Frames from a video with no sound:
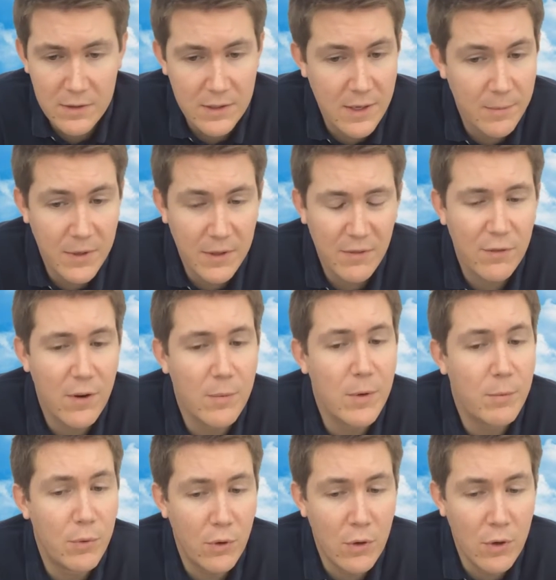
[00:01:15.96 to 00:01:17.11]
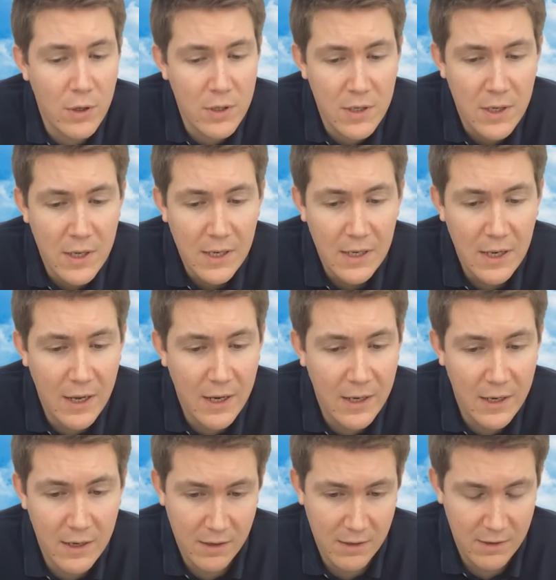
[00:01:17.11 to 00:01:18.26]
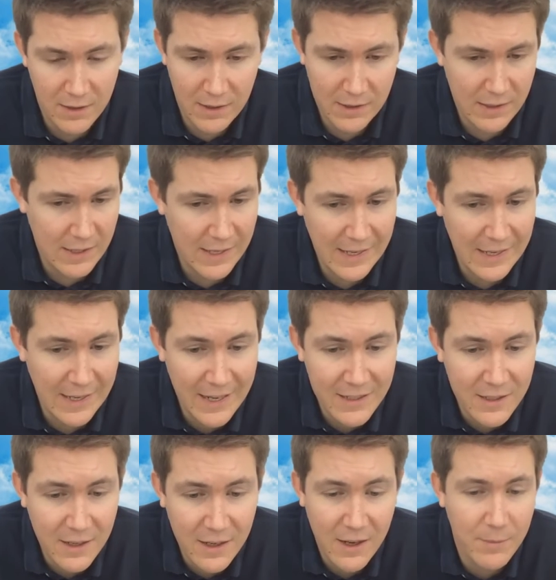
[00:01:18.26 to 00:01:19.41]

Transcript: something from abroad, like a letter.